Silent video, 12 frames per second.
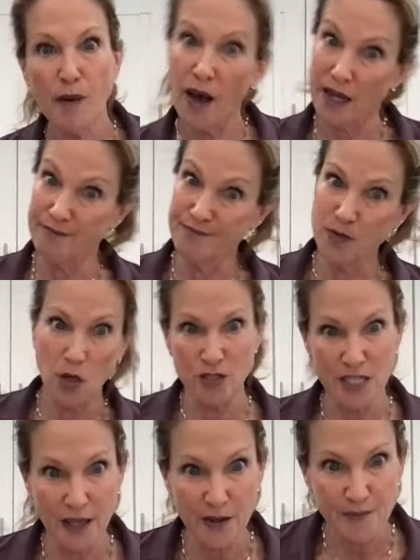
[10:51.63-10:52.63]
pie
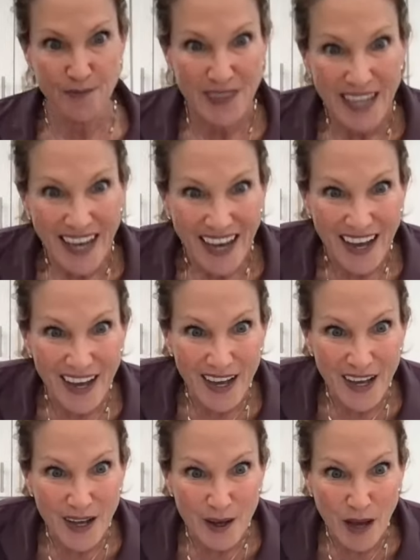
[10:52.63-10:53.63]
altogether.
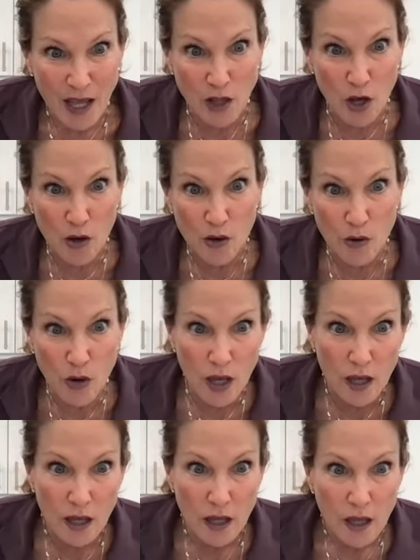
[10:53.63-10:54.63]
Uh,
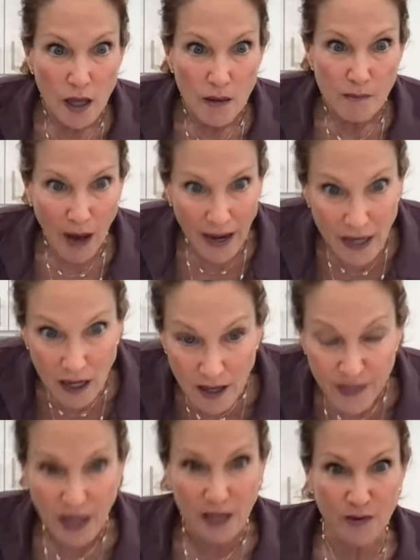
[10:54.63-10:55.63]
hello, Maya.
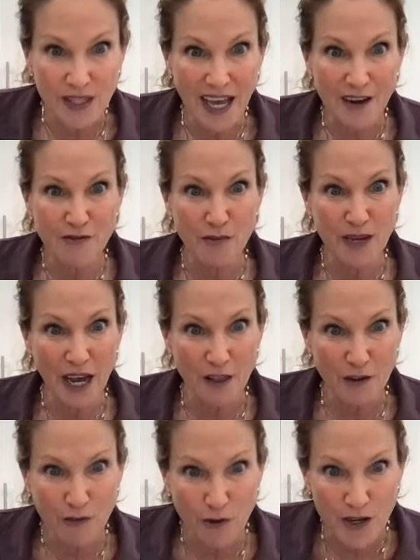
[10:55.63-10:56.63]
I think I can read that from
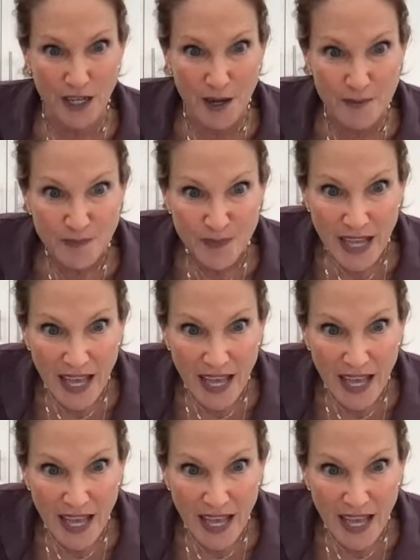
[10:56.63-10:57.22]
California.